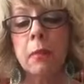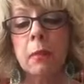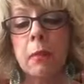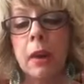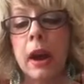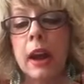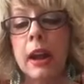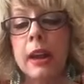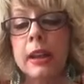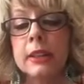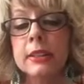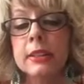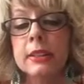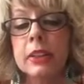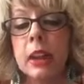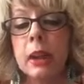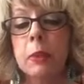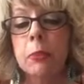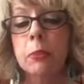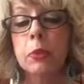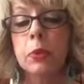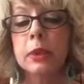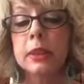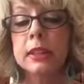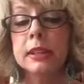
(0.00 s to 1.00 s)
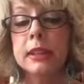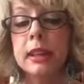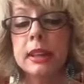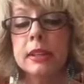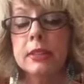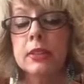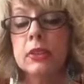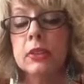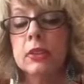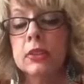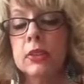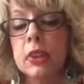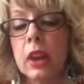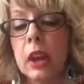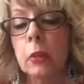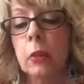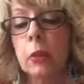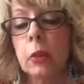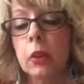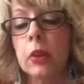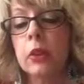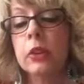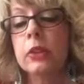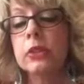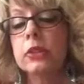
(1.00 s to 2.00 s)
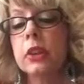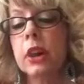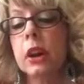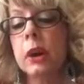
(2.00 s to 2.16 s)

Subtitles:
minds predestines our words.